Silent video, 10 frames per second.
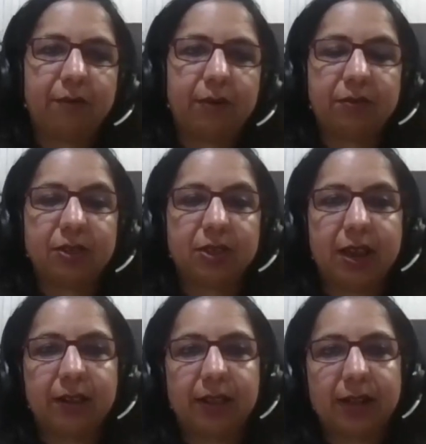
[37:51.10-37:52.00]
was
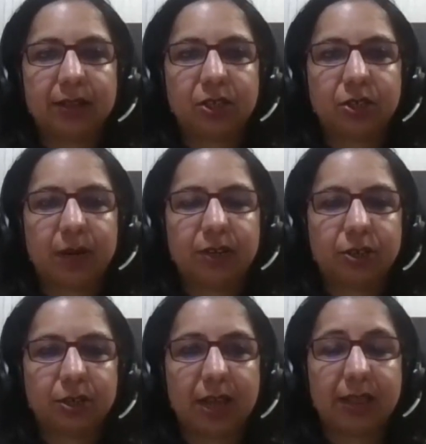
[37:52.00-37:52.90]
there in that
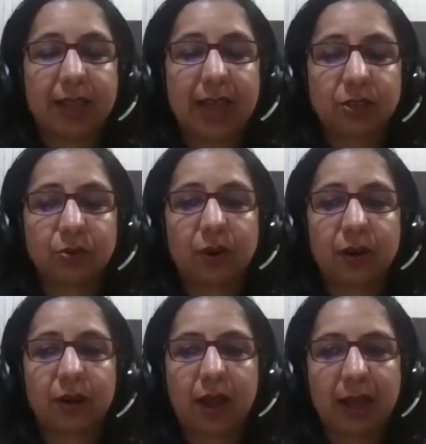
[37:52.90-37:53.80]
situation. And that's
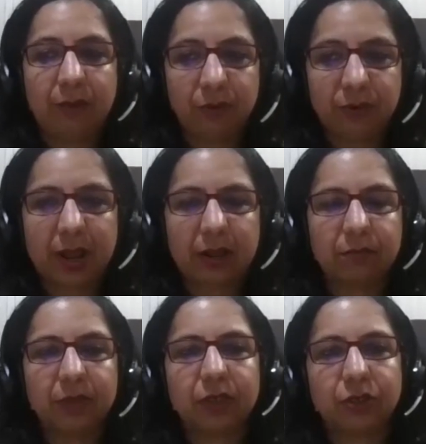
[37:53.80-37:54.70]
what I would
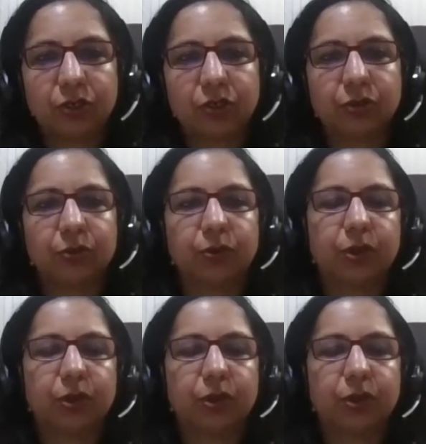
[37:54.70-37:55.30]
recommend to